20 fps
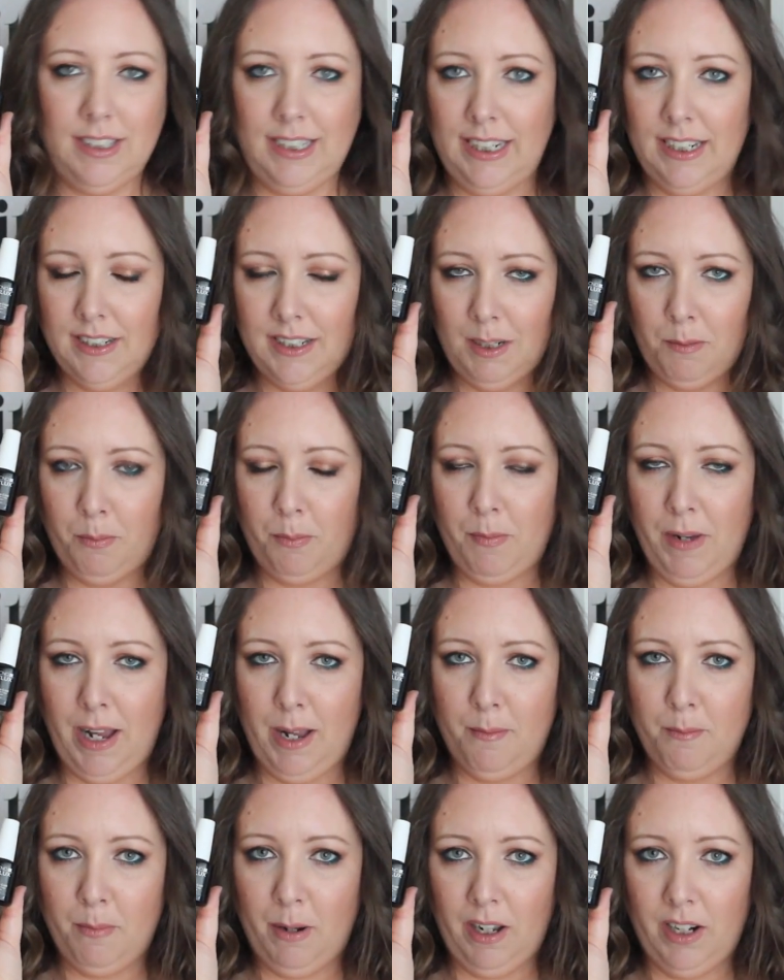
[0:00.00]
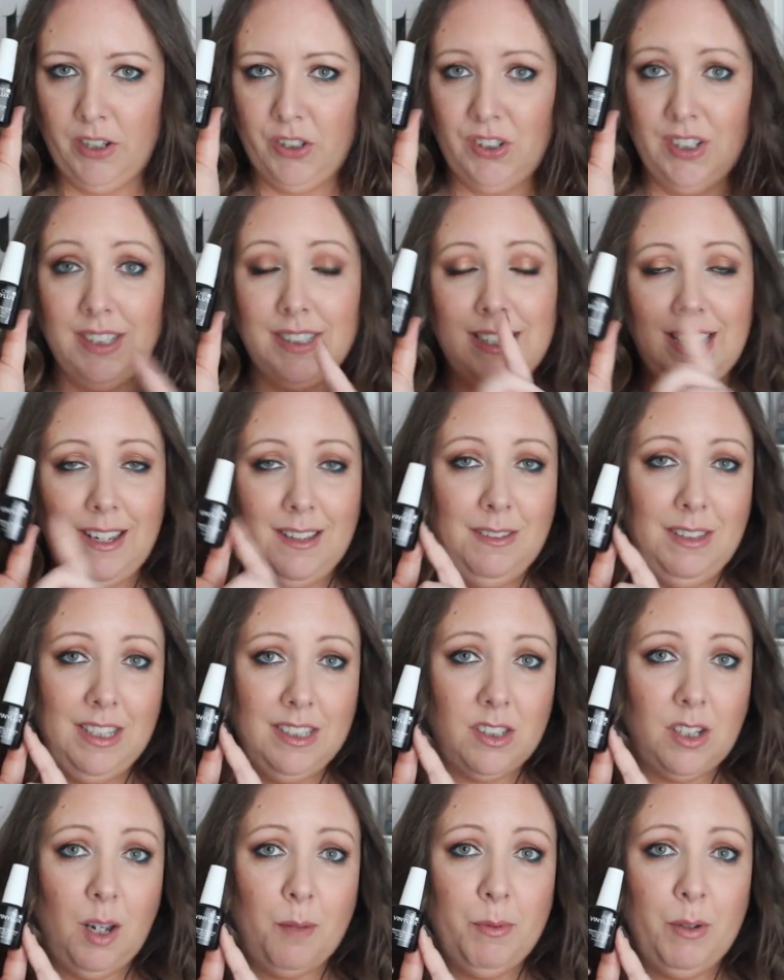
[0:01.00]
CND polishes and
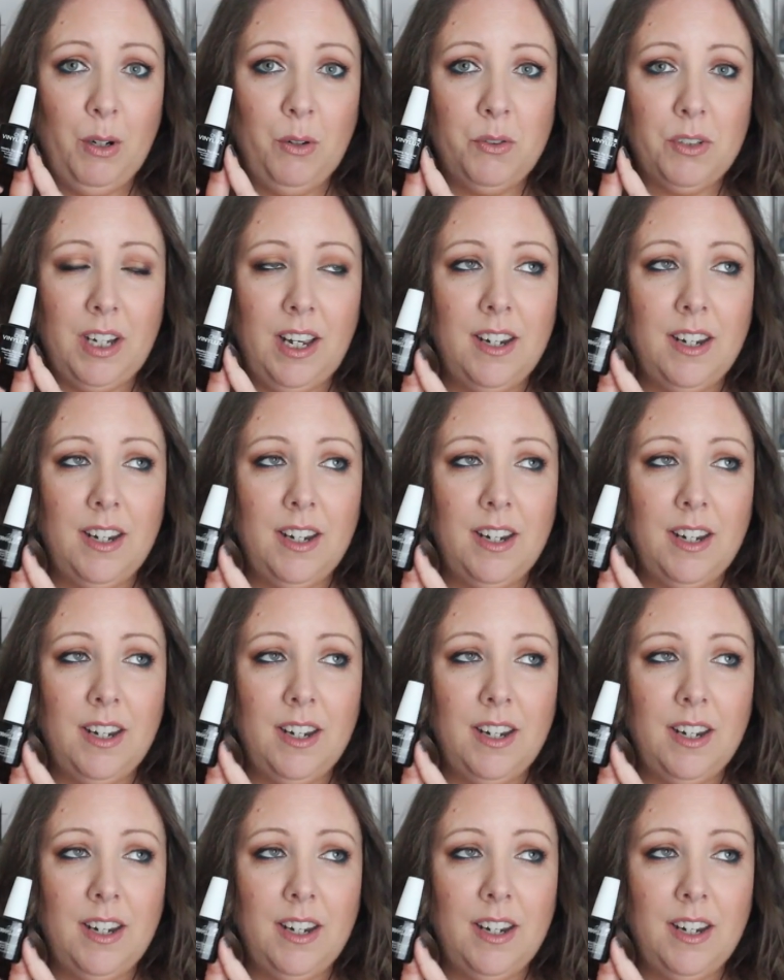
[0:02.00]
this top coat.